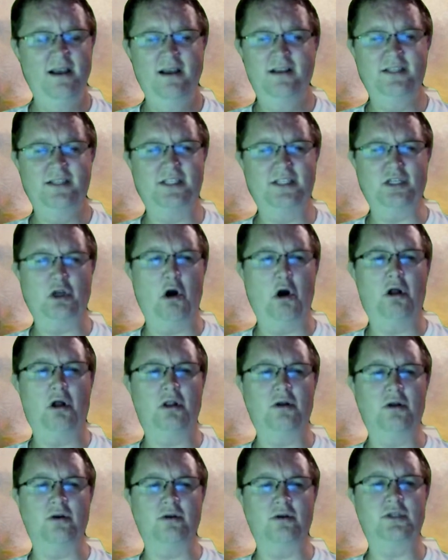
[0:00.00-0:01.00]

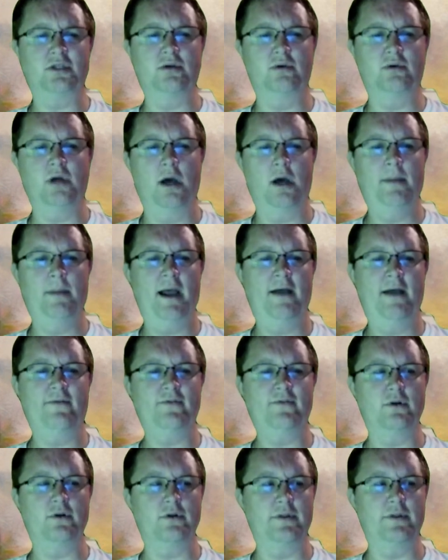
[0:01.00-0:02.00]
scholars who come
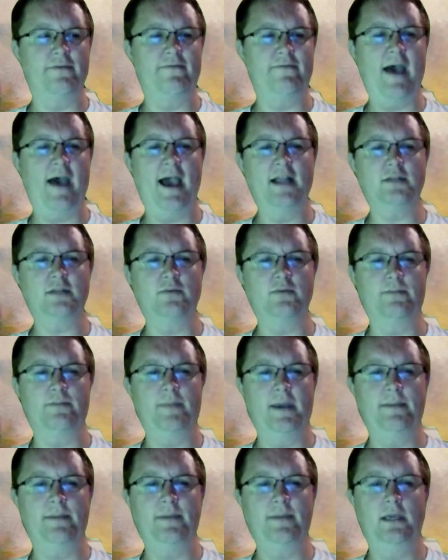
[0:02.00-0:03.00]
after the fact with
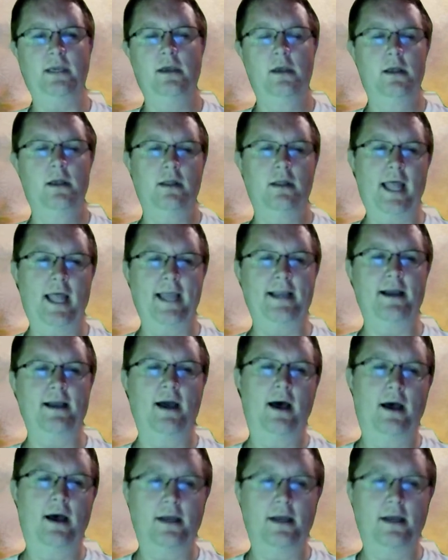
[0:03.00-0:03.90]
maybe like uh,